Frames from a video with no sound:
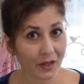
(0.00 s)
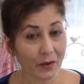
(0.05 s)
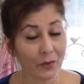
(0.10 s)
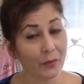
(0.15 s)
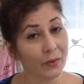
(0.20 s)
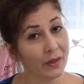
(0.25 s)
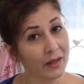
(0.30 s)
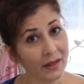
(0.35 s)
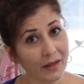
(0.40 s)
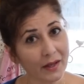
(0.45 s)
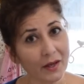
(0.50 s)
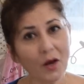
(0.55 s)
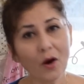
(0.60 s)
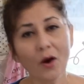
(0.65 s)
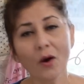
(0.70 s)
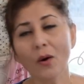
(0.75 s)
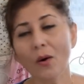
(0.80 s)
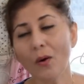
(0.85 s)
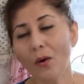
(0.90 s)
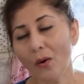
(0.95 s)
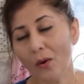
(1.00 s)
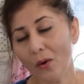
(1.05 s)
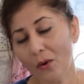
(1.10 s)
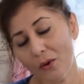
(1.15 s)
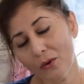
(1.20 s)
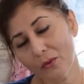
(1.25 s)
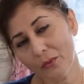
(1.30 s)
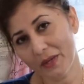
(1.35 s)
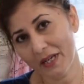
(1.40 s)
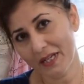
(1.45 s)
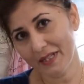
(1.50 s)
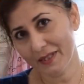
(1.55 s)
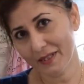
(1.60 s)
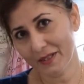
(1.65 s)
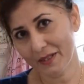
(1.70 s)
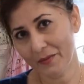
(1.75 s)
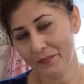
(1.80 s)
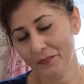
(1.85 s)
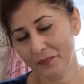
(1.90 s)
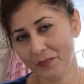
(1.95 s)
we
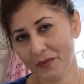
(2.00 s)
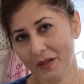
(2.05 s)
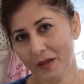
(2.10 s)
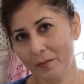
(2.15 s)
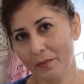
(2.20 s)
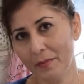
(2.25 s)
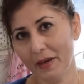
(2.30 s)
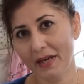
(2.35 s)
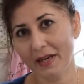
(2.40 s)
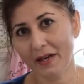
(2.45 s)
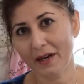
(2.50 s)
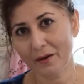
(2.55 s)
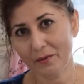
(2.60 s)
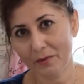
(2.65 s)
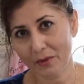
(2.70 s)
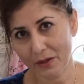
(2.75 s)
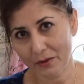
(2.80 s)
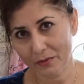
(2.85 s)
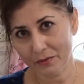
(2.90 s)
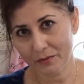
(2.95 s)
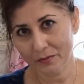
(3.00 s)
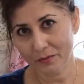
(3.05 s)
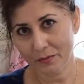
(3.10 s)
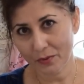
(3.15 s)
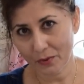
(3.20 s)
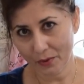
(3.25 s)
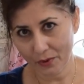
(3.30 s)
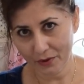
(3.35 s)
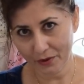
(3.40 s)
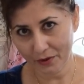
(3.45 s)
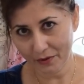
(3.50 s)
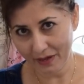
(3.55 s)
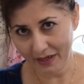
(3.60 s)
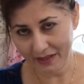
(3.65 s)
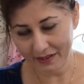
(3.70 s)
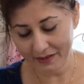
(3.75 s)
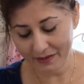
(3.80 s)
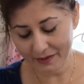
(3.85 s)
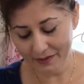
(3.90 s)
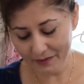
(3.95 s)
always make our own prawn
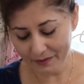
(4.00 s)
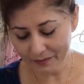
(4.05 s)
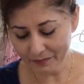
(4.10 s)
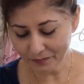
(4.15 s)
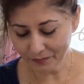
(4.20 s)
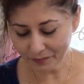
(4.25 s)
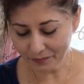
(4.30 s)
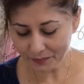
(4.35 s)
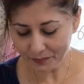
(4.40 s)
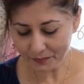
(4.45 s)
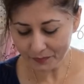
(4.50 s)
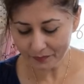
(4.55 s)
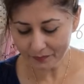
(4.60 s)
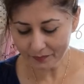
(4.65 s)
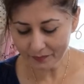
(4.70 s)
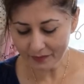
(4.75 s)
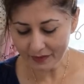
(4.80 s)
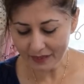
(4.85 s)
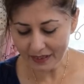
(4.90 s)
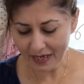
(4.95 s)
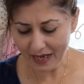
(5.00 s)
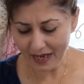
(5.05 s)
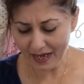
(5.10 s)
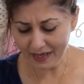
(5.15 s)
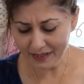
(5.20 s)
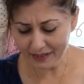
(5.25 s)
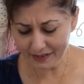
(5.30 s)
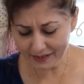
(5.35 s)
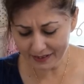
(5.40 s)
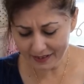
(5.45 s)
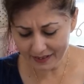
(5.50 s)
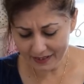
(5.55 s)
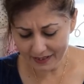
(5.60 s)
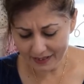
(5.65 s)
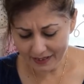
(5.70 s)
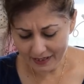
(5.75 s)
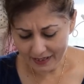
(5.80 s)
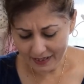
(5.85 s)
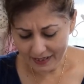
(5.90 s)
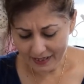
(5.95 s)
crackers. And
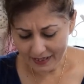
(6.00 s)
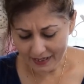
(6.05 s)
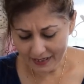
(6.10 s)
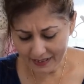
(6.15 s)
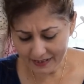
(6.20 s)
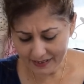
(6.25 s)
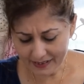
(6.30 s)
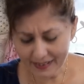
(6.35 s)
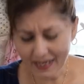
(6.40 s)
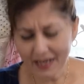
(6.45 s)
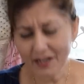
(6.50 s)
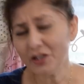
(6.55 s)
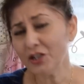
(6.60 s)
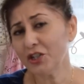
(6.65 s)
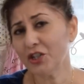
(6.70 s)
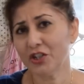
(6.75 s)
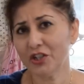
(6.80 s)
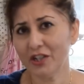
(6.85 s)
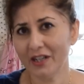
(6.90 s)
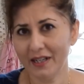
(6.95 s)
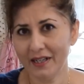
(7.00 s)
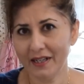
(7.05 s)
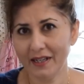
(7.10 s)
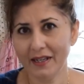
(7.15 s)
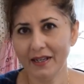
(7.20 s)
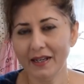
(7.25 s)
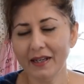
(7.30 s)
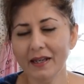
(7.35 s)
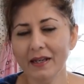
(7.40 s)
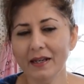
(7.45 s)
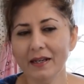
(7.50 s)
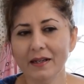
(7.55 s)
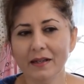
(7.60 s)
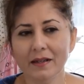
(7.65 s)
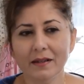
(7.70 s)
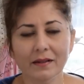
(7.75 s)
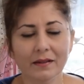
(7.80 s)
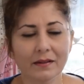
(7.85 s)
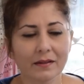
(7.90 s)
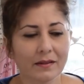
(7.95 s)
essentially,
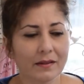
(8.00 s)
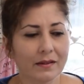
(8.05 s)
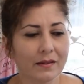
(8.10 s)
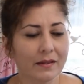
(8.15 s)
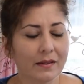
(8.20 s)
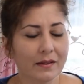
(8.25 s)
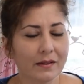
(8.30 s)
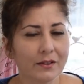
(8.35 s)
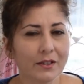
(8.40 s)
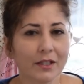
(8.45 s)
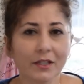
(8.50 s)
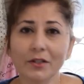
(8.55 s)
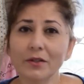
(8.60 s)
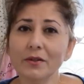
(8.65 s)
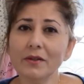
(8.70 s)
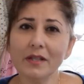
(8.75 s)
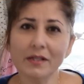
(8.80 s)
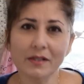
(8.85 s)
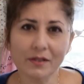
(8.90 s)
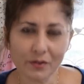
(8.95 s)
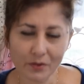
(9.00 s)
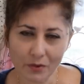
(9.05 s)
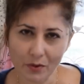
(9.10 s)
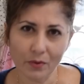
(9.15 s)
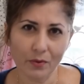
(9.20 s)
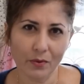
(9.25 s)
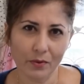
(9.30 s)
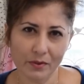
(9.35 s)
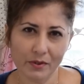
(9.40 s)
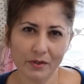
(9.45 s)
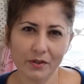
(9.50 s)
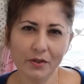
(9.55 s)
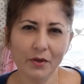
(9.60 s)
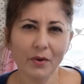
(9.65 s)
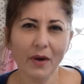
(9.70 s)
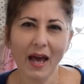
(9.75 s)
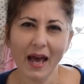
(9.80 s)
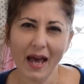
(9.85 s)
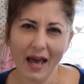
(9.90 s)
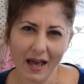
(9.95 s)
to do this course,
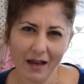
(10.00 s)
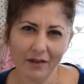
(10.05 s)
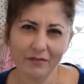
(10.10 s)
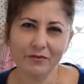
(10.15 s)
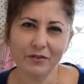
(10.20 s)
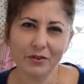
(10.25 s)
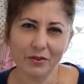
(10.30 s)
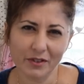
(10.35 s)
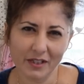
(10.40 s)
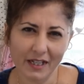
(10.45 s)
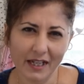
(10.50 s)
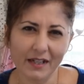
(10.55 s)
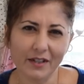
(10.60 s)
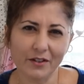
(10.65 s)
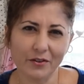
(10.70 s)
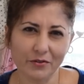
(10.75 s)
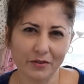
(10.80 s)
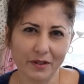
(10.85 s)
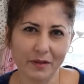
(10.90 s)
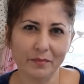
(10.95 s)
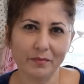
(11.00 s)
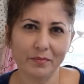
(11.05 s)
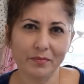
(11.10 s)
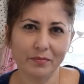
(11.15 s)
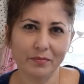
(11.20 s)
you have to take a trip